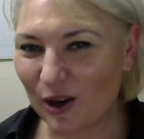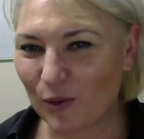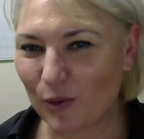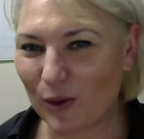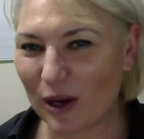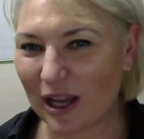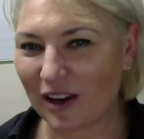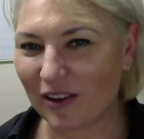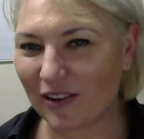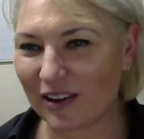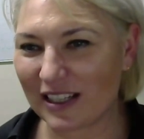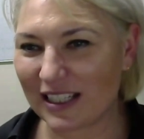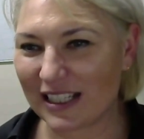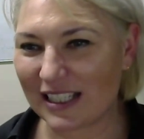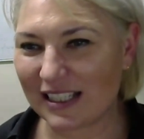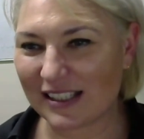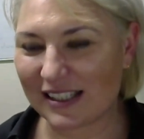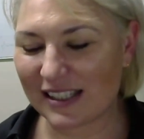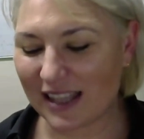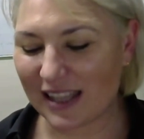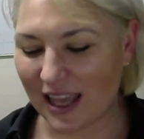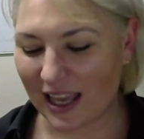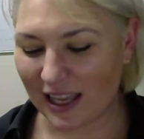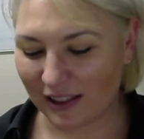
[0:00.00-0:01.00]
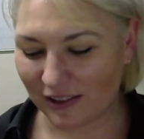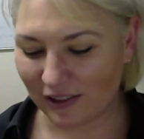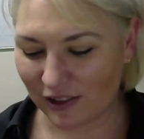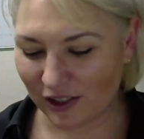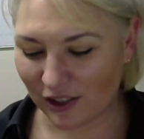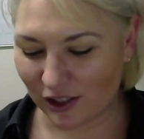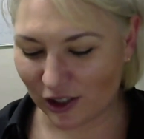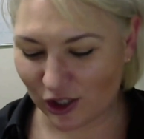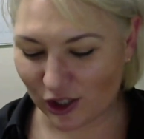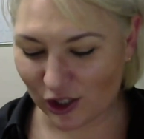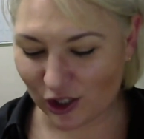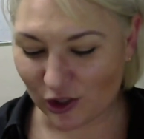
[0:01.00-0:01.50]
where it is
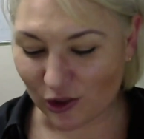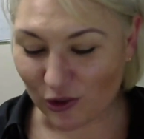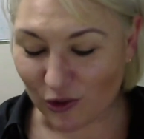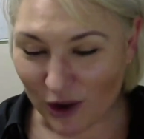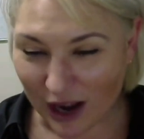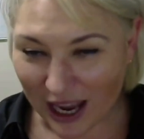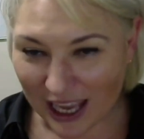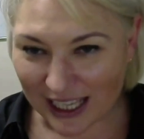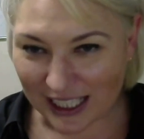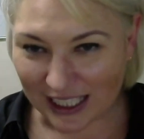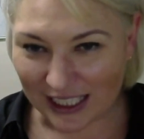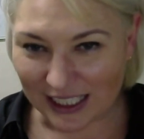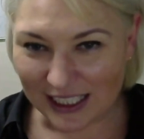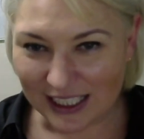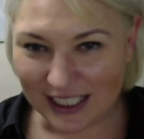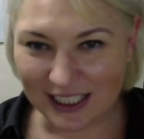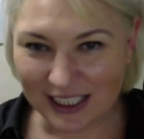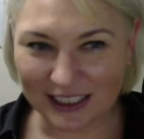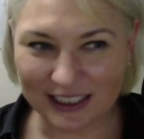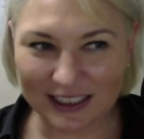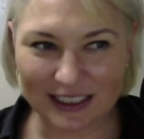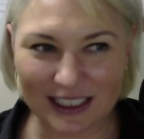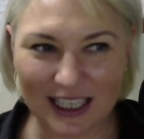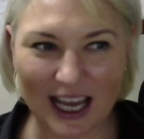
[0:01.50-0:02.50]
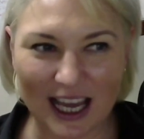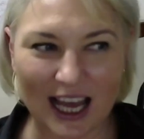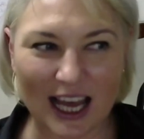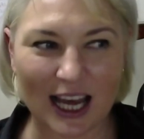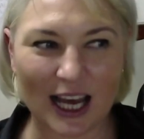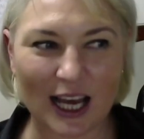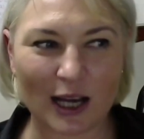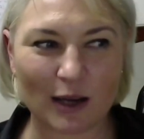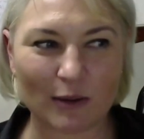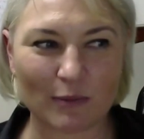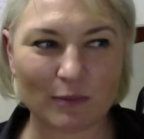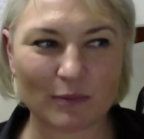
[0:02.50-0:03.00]
then shredded,
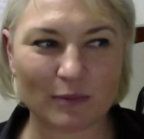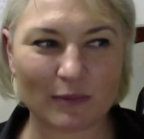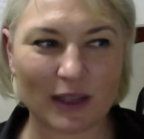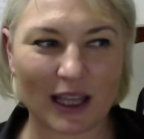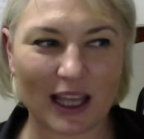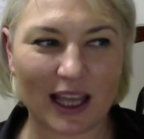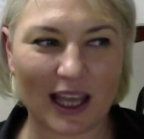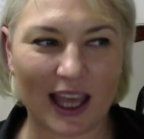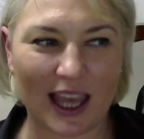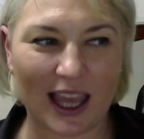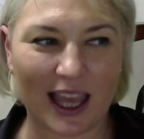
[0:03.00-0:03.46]
and